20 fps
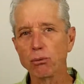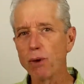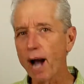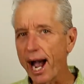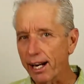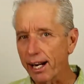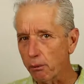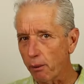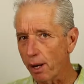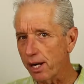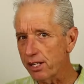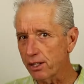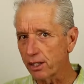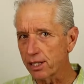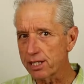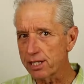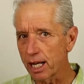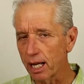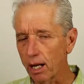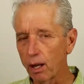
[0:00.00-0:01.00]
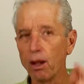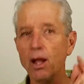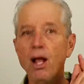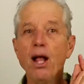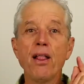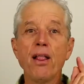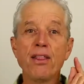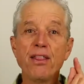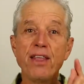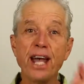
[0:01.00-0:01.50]
Right away you can tell
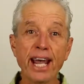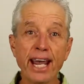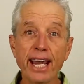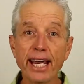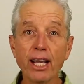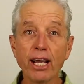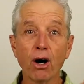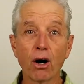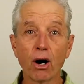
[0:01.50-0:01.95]
they